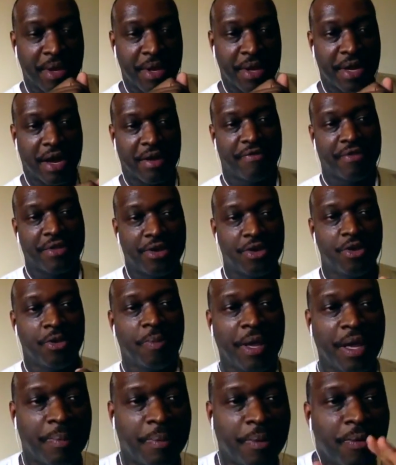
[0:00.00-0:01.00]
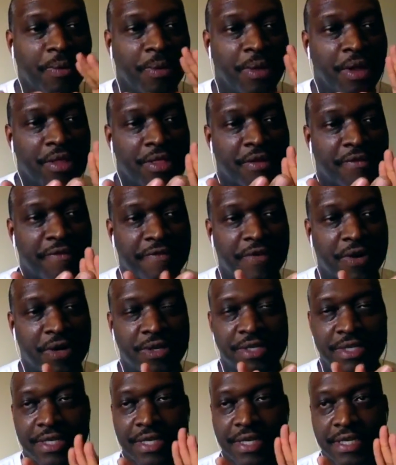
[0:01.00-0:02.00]
Now, for the new people, the
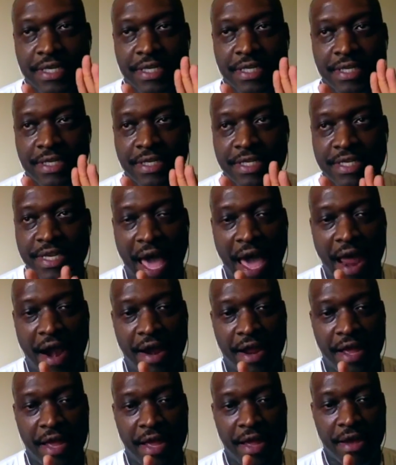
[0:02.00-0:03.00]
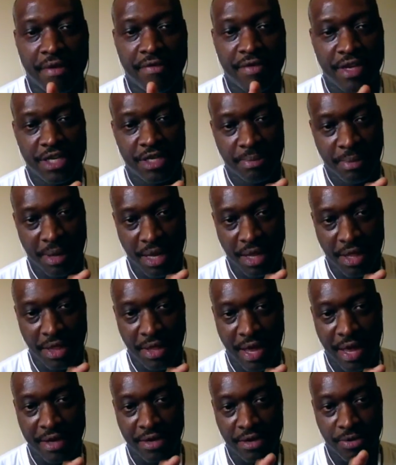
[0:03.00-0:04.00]
first Saturday of each month,
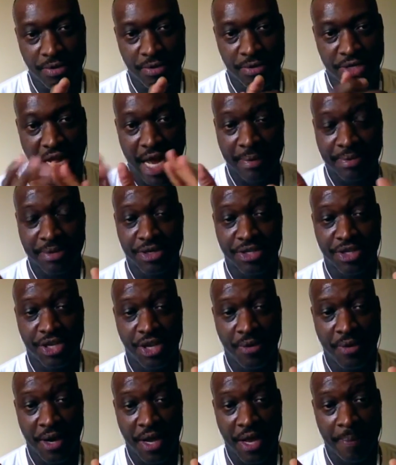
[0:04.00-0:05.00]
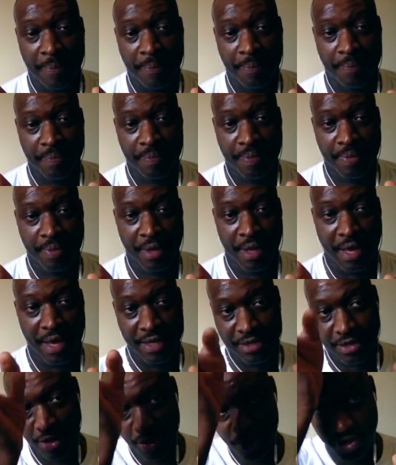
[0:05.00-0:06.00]
I do Job Search Q&A. Okay,
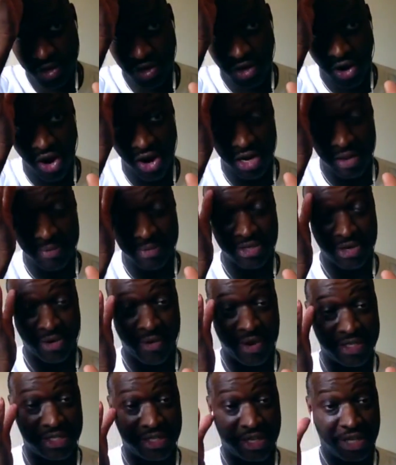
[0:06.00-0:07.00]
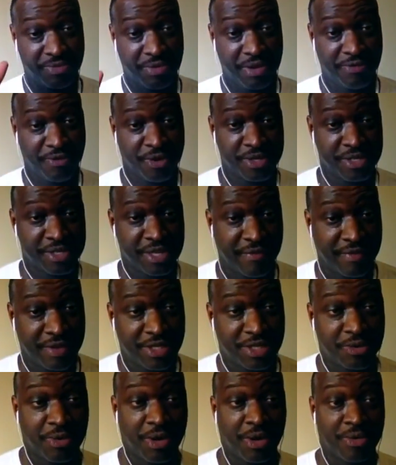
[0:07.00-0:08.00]
so you can call in with your question at
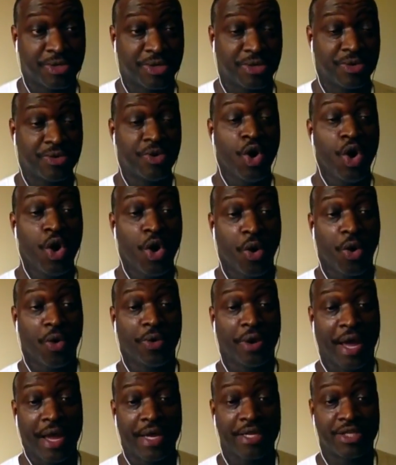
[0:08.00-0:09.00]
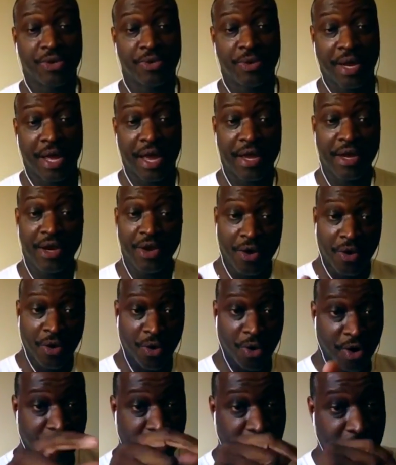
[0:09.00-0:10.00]
347-202-0929,
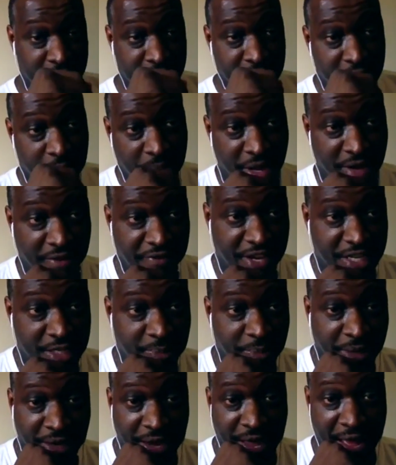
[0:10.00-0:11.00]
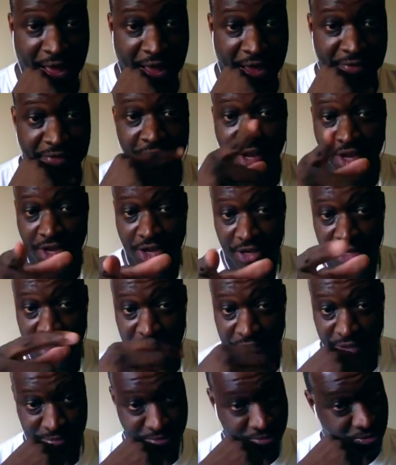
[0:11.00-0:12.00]
or if you listen to me on Facebook Live, you can
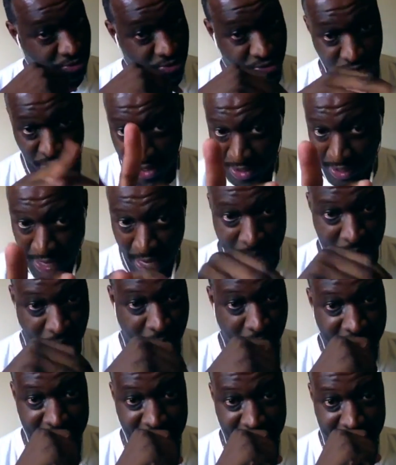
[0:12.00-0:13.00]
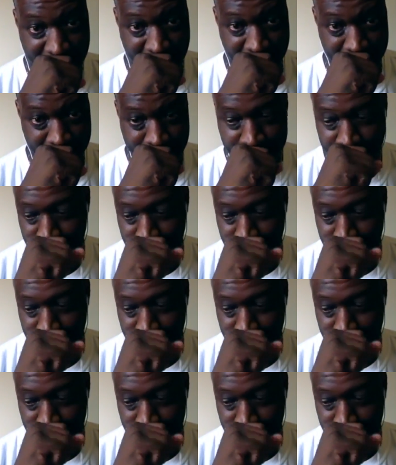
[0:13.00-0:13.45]
just type your questions in.